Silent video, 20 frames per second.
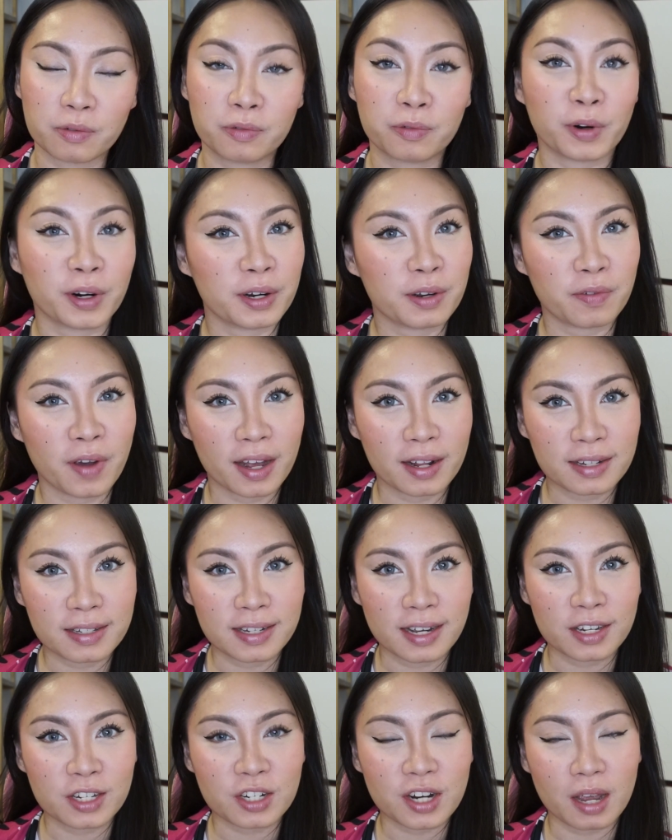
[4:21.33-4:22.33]
For the final
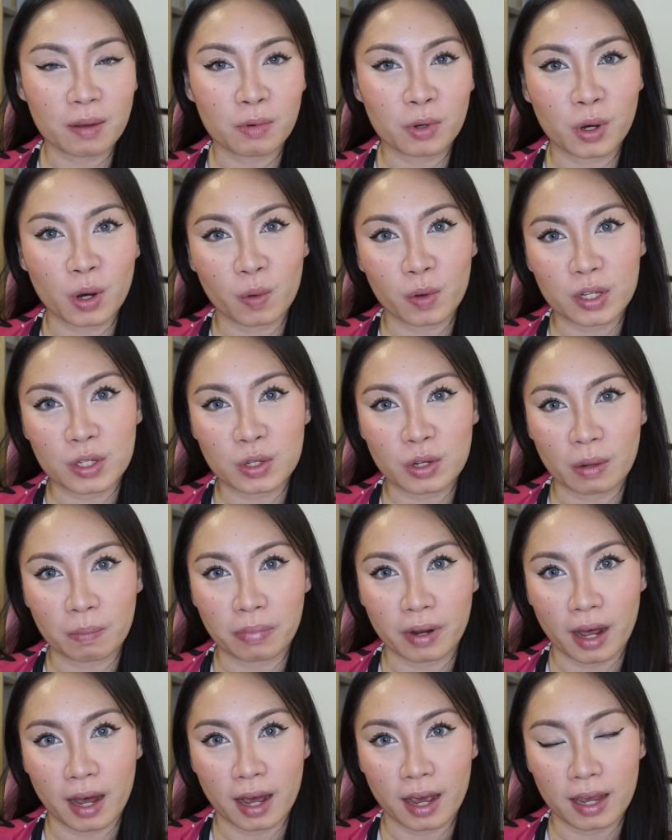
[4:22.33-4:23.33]
touch, I'm going to
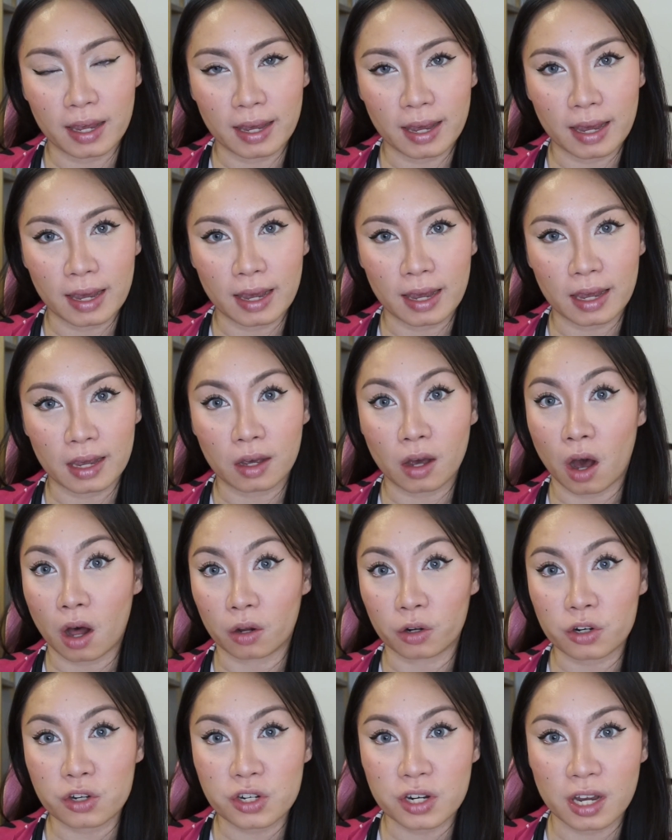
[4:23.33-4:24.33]
apply a
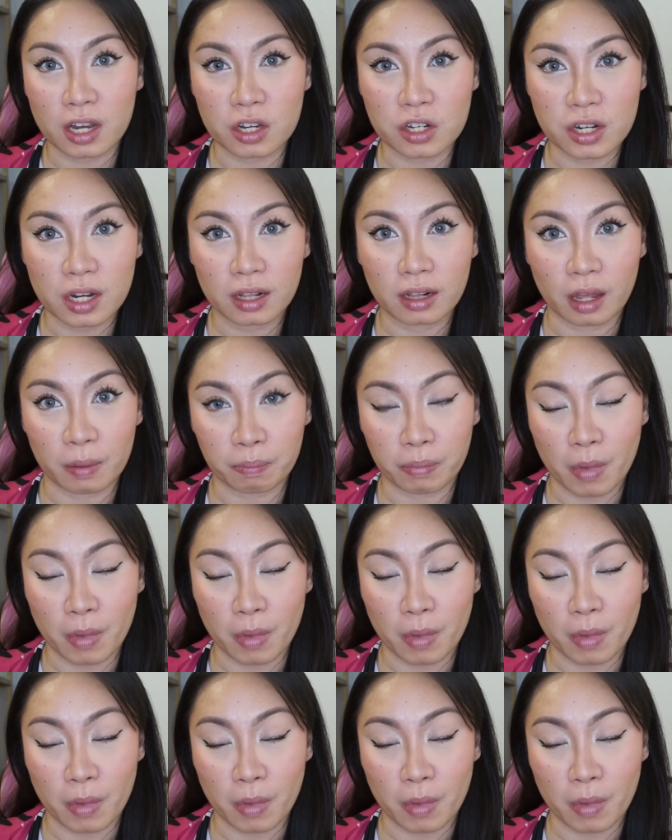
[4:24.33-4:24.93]
color-changing lip